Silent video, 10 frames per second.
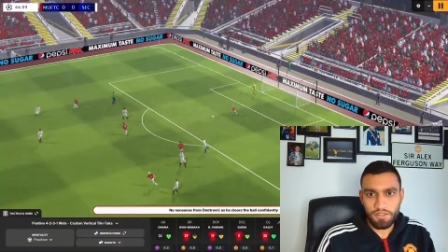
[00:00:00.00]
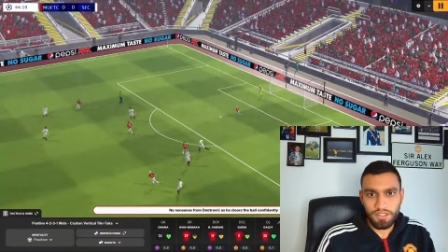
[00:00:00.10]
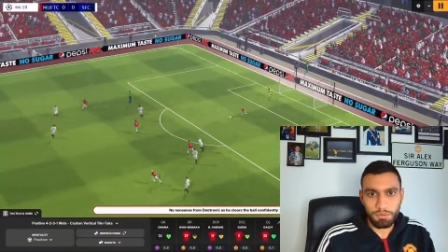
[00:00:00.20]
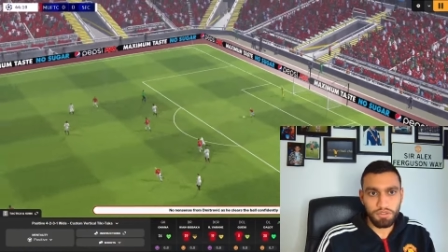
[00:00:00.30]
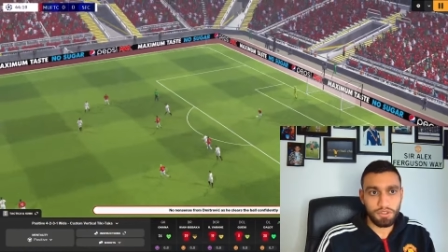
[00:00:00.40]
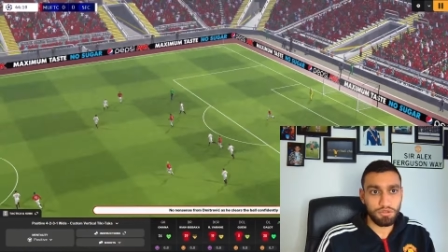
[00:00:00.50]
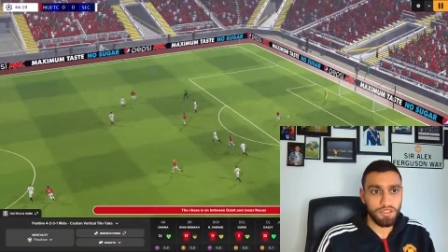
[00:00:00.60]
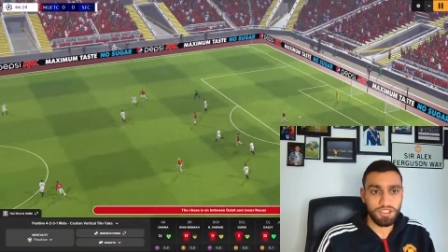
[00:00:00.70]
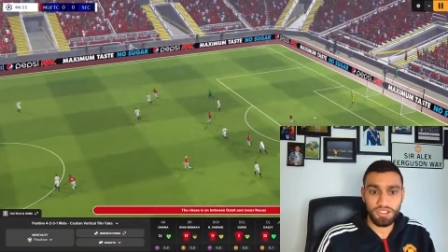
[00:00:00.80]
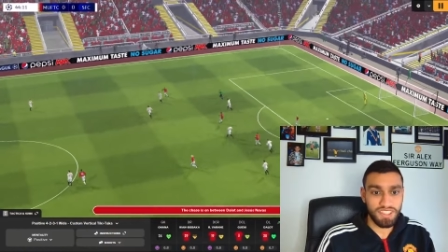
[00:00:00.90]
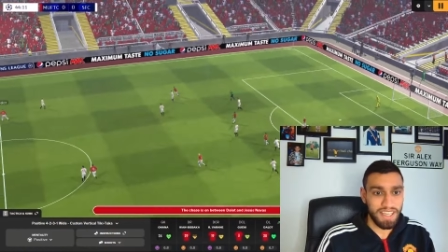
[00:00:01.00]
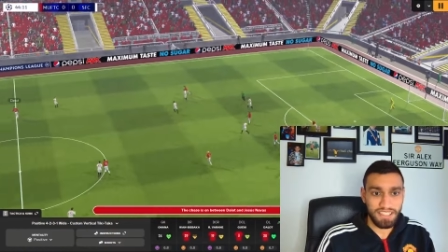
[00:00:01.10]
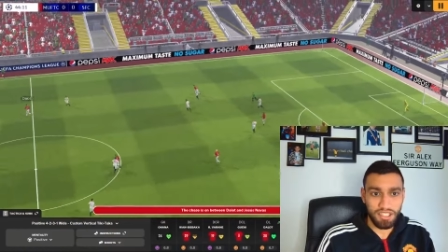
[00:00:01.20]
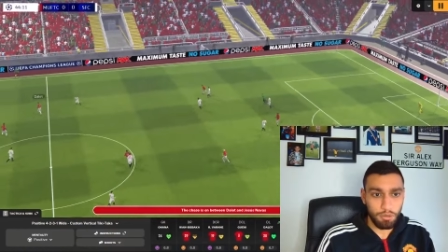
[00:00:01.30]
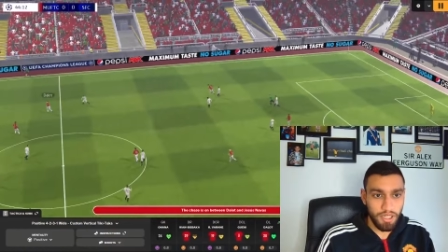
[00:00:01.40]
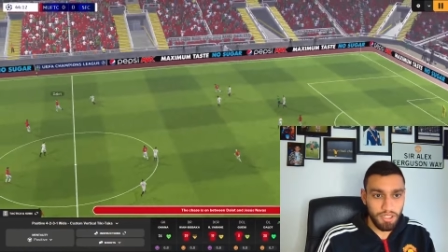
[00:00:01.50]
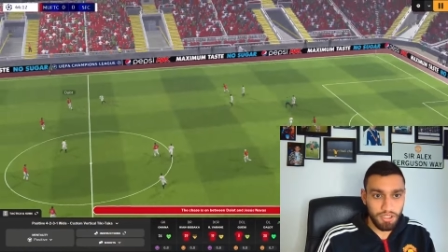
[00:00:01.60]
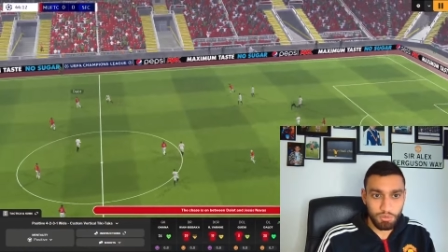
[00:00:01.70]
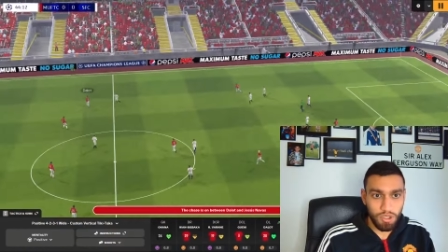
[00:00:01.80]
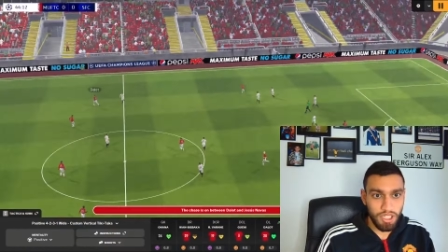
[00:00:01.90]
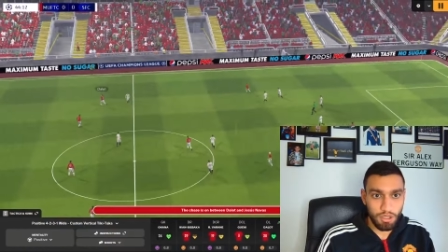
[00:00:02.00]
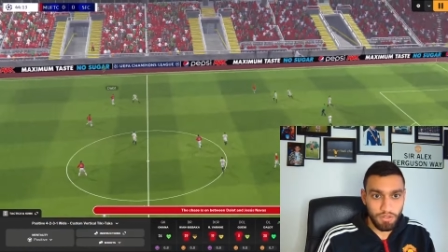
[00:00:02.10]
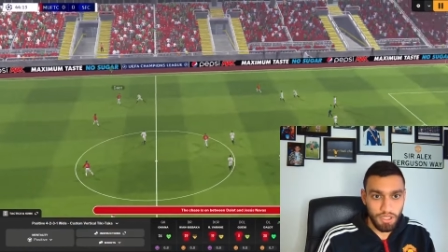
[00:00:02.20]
Dimitrovic just kicks it away. He doesn't want any of